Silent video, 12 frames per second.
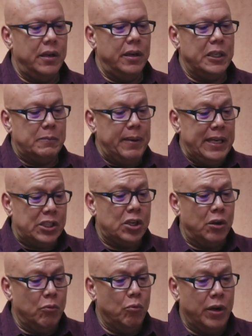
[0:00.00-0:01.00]
It's based
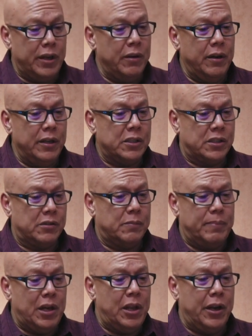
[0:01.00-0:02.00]
on what it's
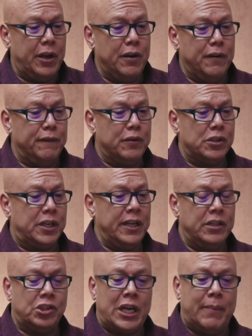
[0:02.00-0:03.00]
spelled out here in First
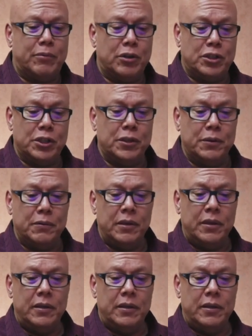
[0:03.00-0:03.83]
Kings chapter two.